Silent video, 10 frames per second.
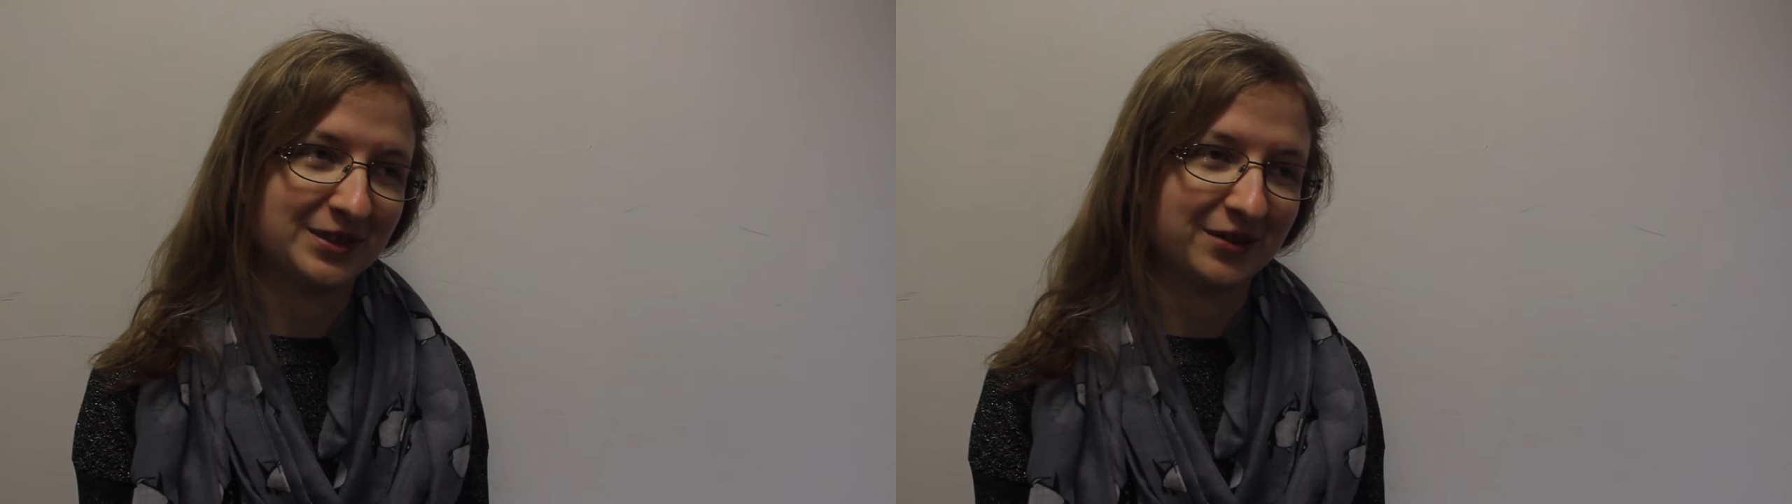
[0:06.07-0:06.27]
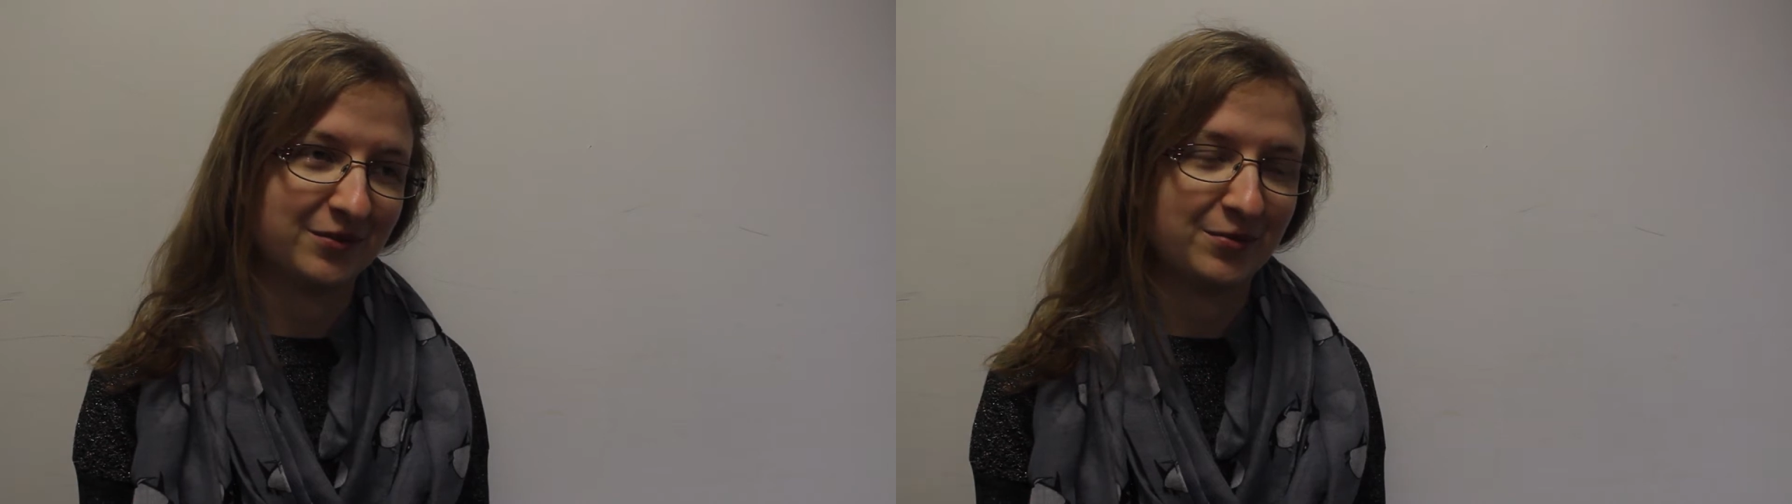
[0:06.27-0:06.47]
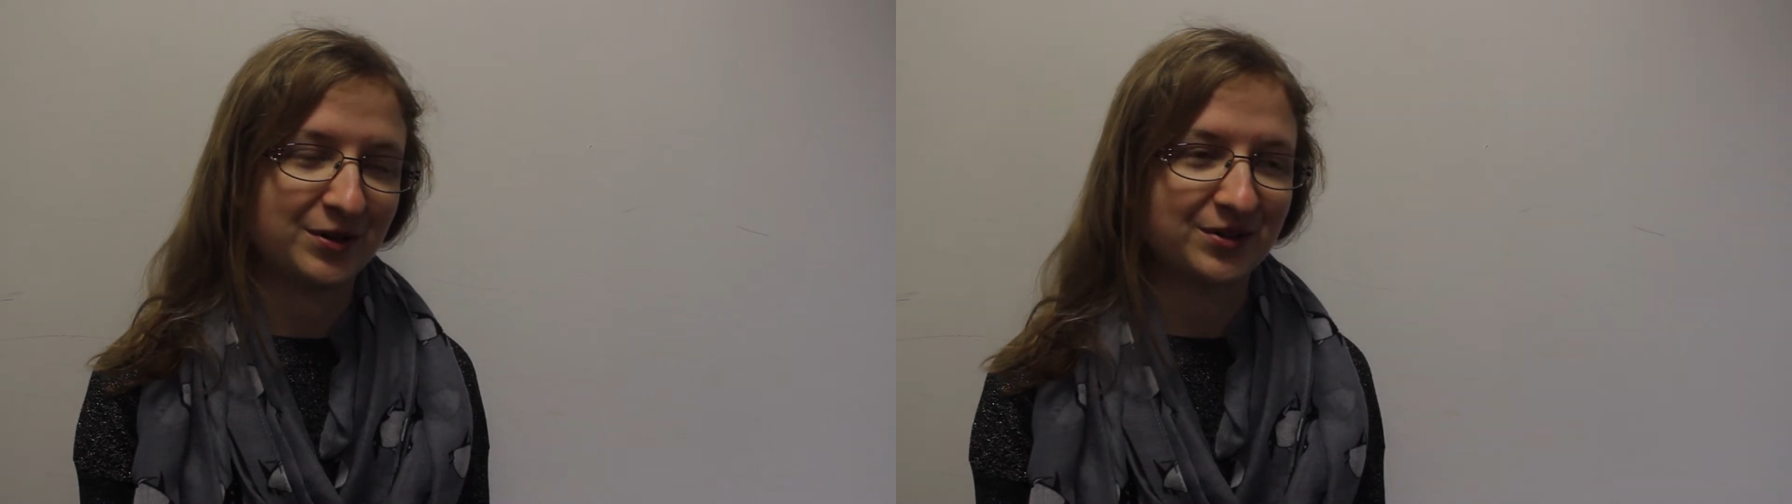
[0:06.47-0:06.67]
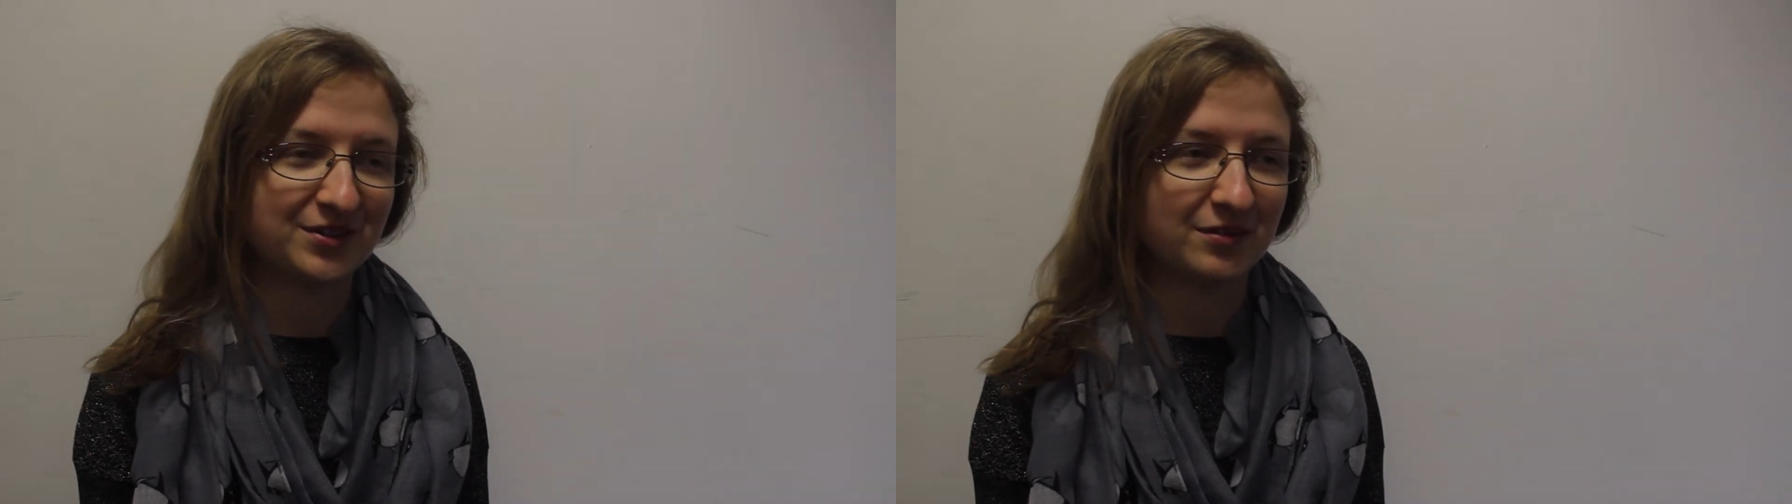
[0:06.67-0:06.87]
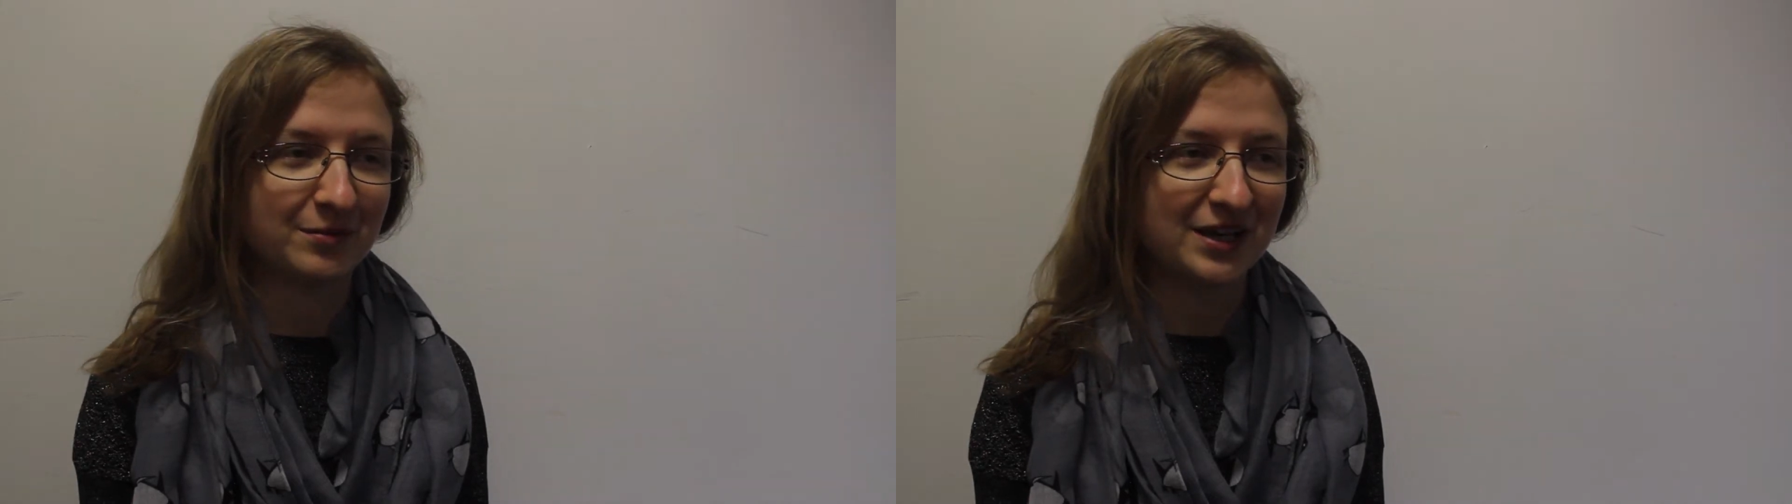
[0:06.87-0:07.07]
Sullivan production
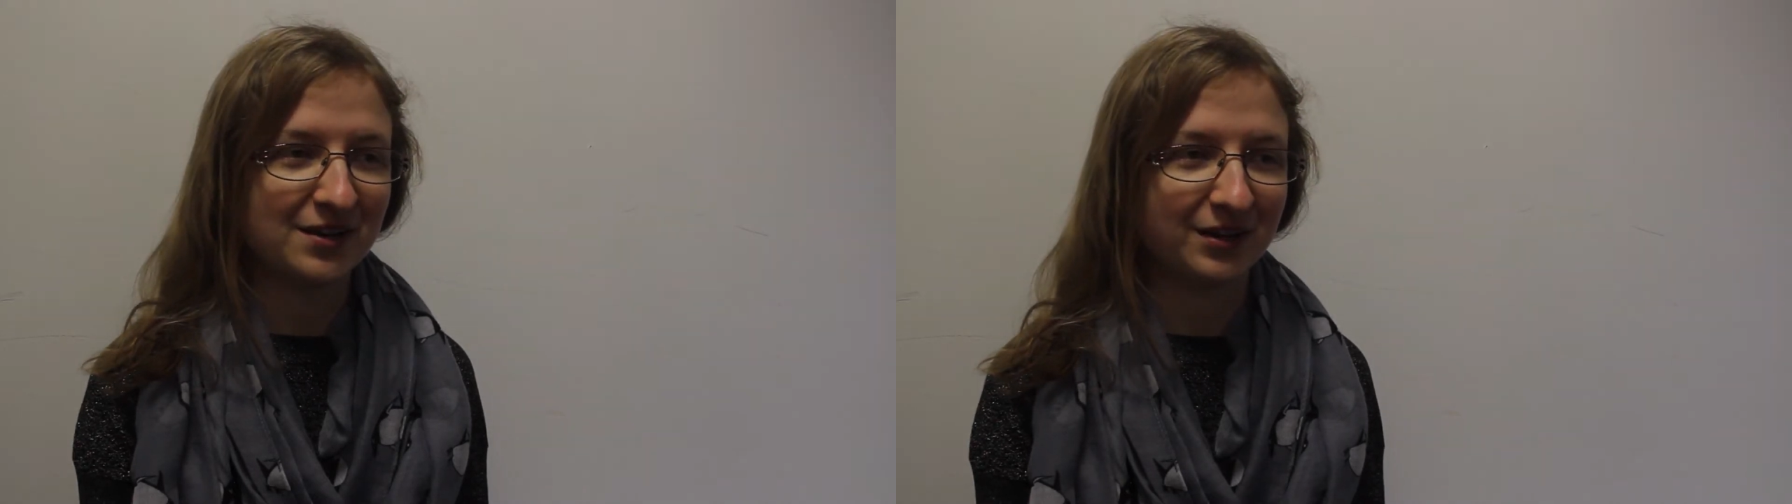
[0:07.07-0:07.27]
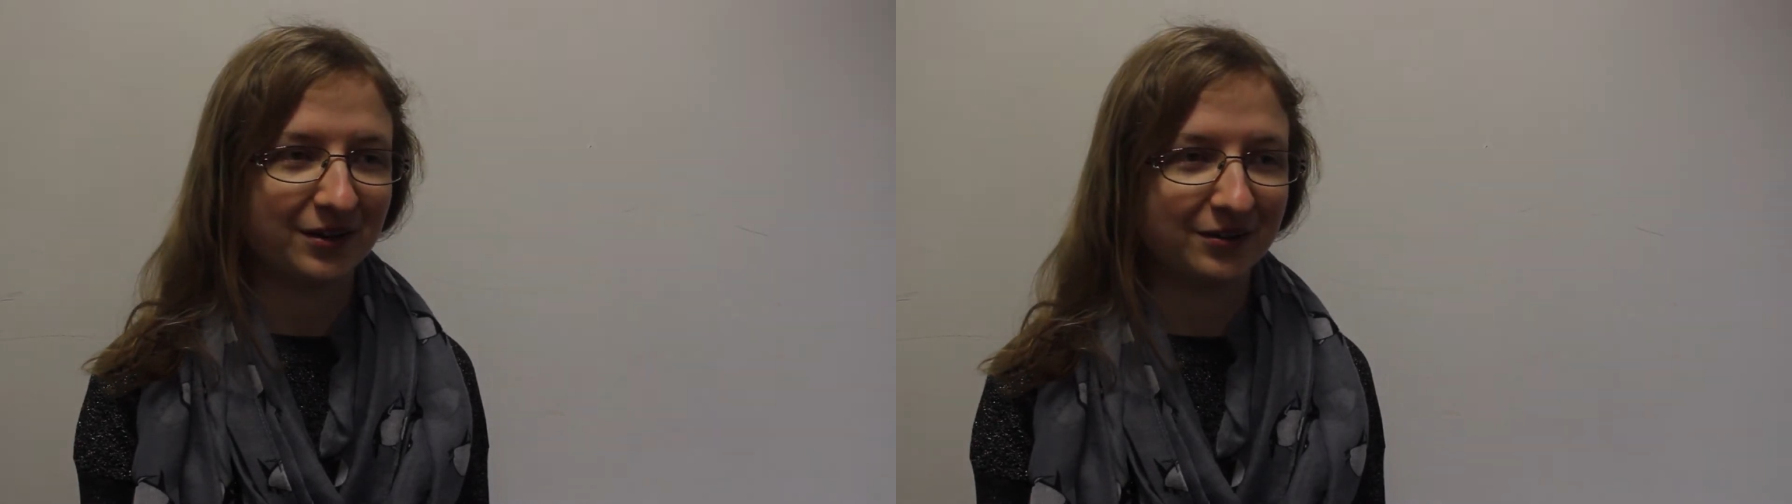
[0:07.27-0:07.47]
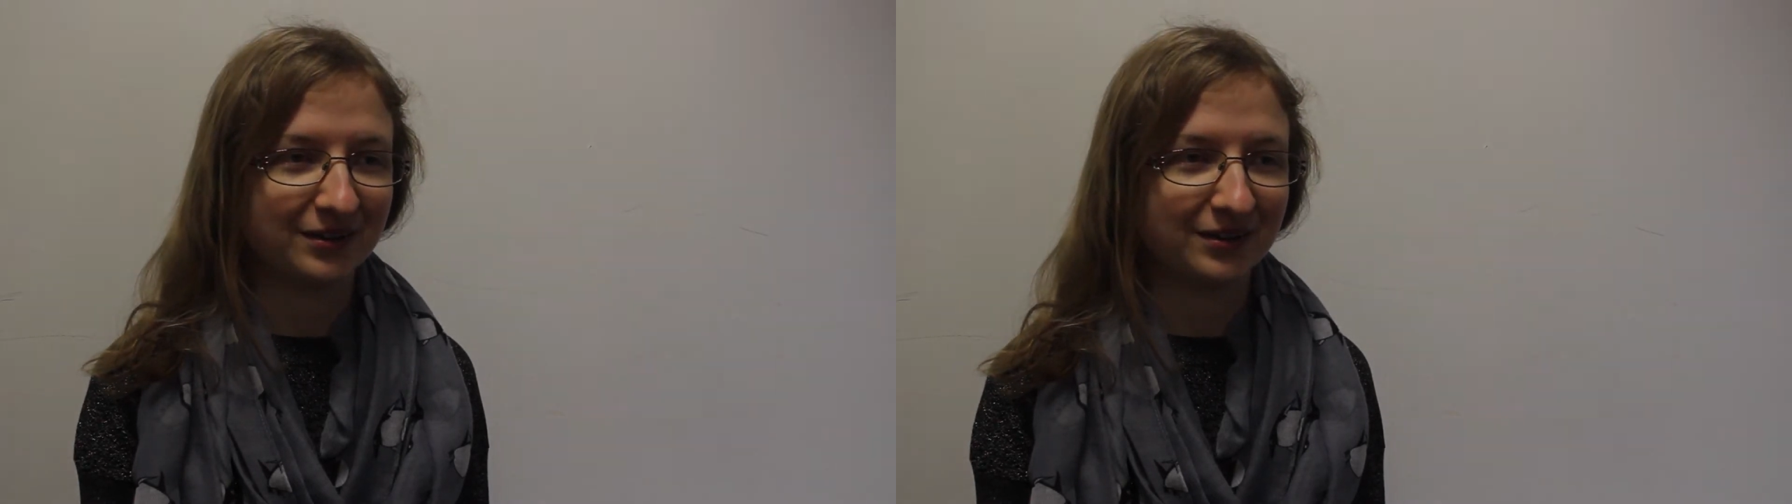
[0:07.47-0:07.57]
of The Mikado.